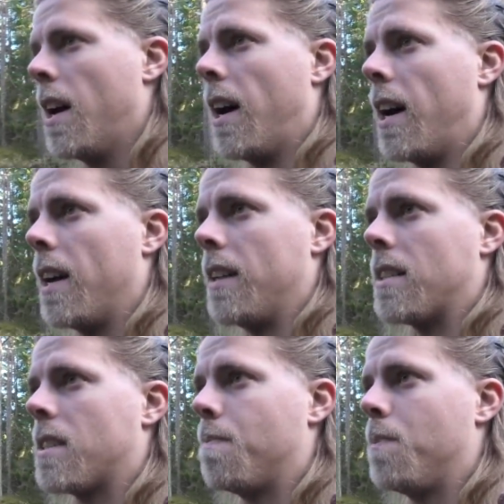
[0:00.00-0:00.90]

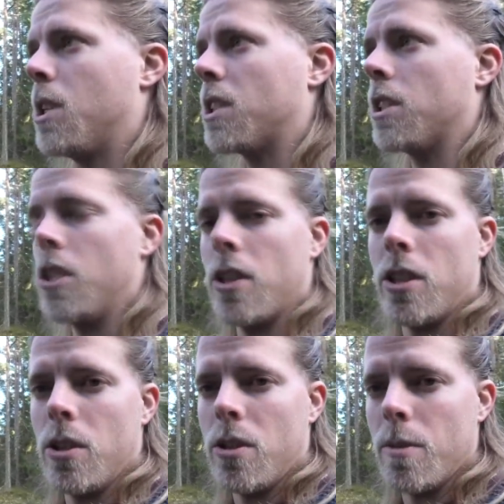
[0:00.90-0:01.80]
It's just as good
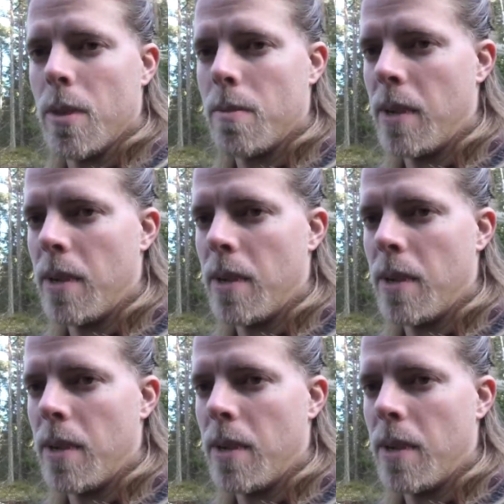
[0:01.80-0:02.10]
as YouTube,